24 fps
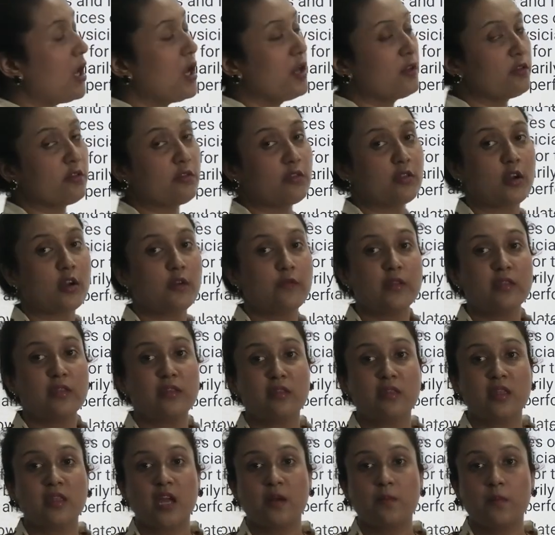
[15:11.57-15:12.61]
So
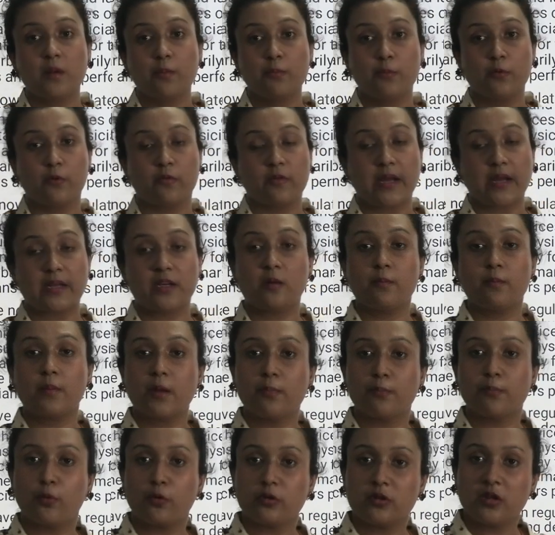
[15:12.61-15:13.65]
services can be provided by
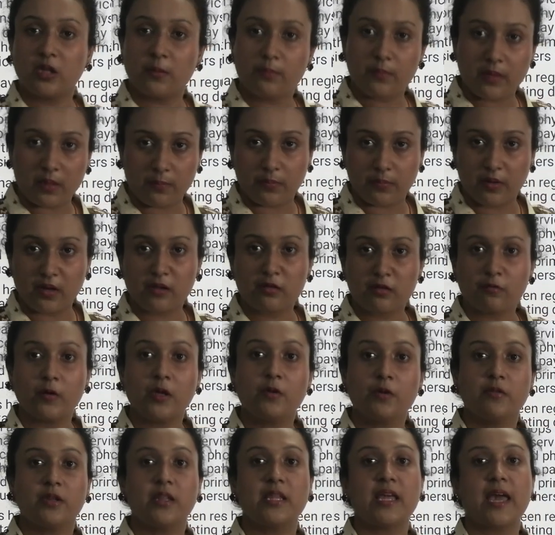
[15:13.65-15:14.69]
both the people as
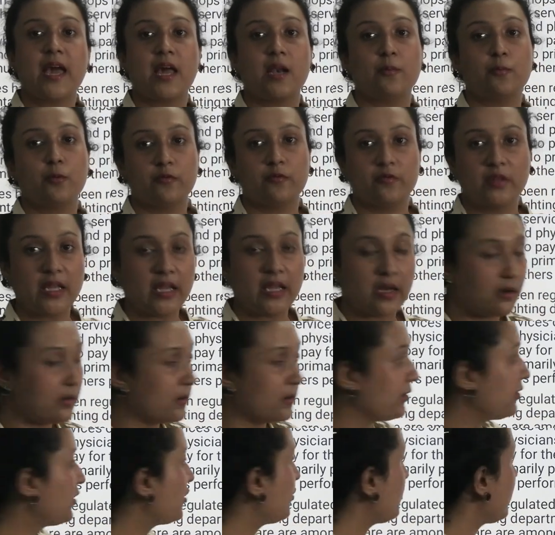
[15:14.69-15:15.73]
well, with the help of the
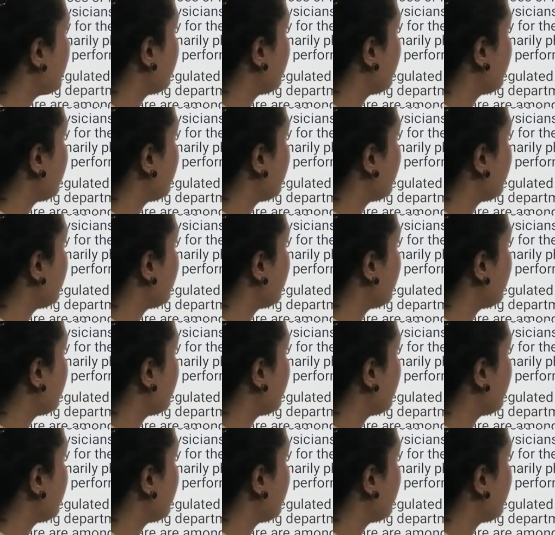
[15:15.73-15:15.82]
industry